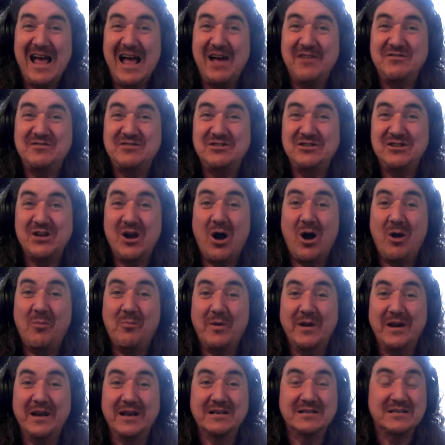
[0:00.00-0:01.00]
F
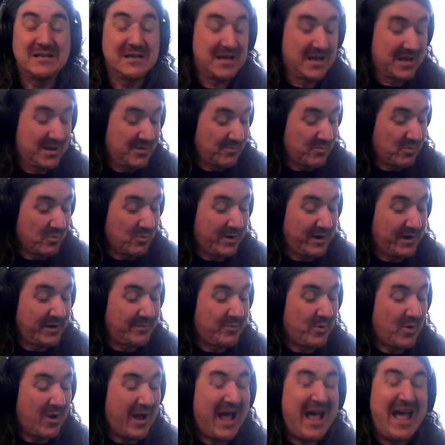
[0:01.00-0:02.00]
sharp in it, but we're going to
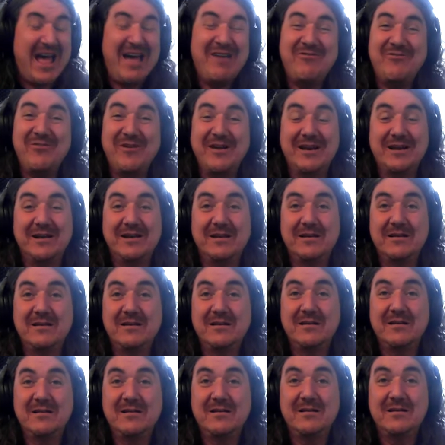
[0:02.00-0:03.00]
put F in,
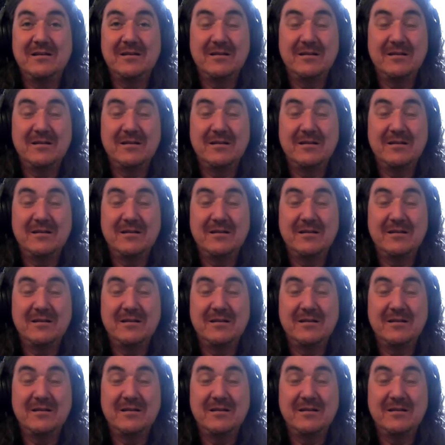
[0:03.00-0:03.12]
and